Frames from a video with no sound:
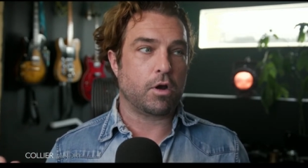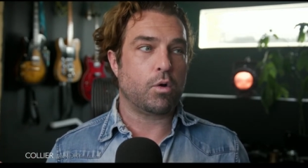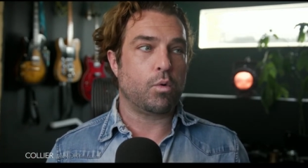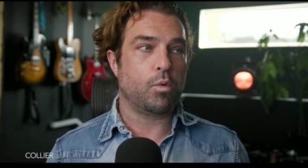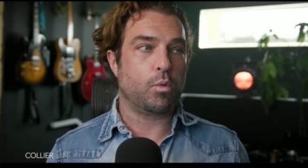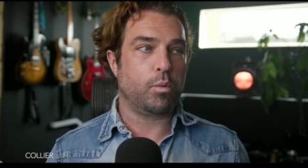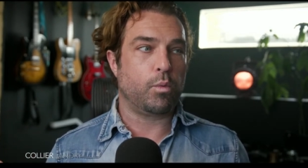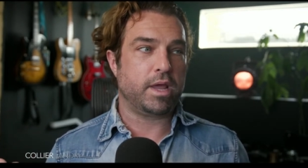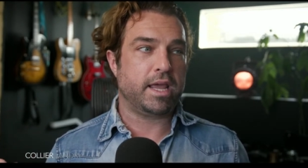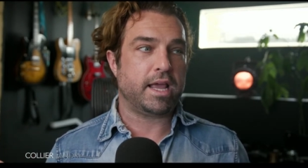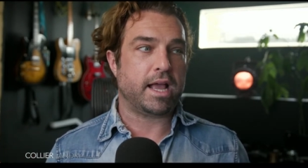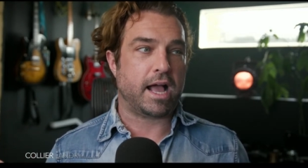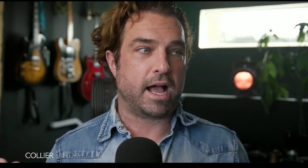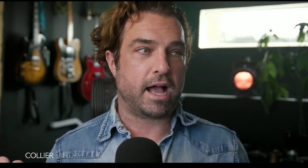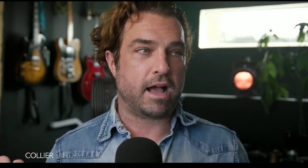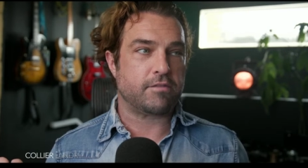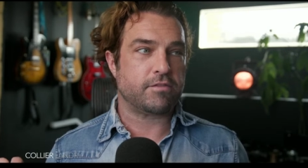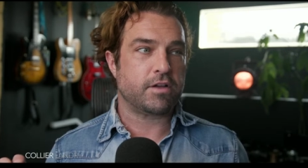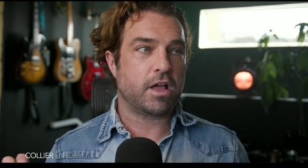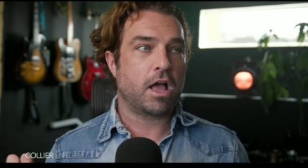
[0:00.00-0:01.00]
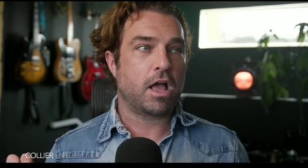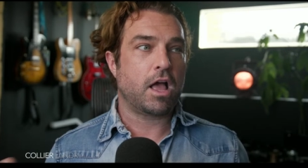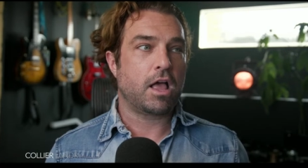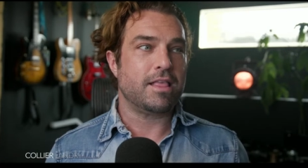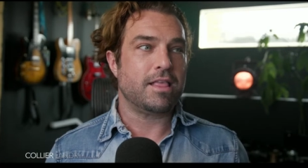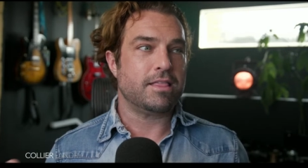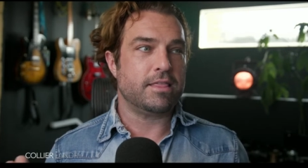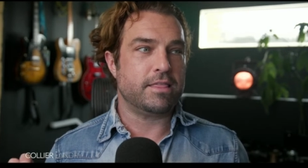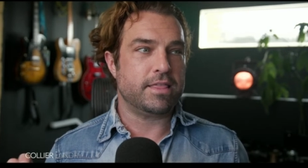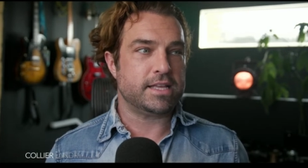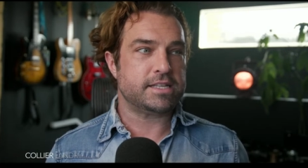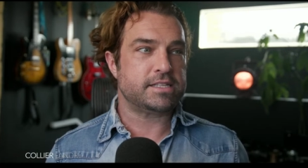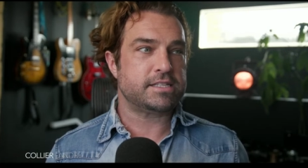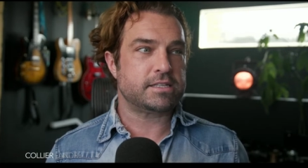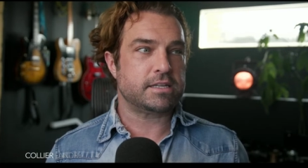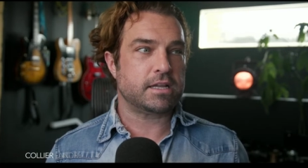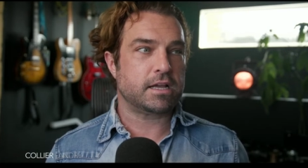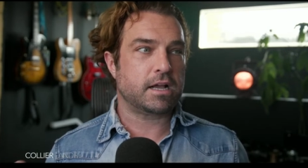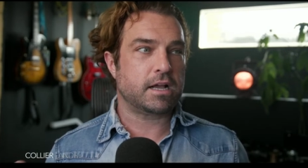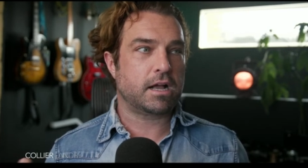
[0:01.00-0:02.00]
we have this
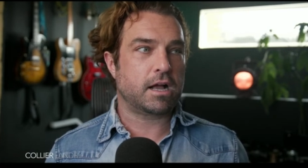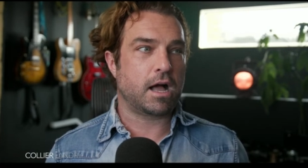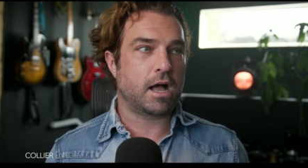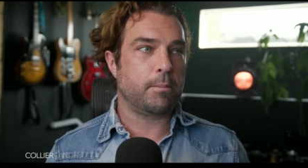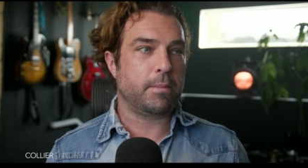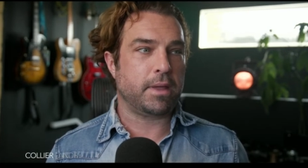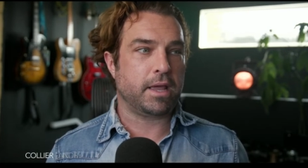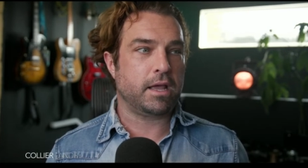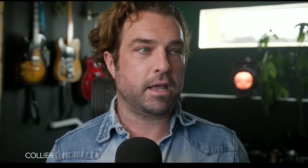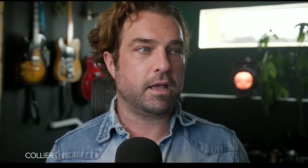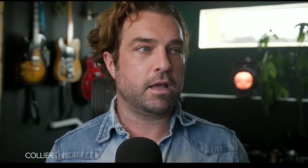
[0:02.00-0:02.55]
coming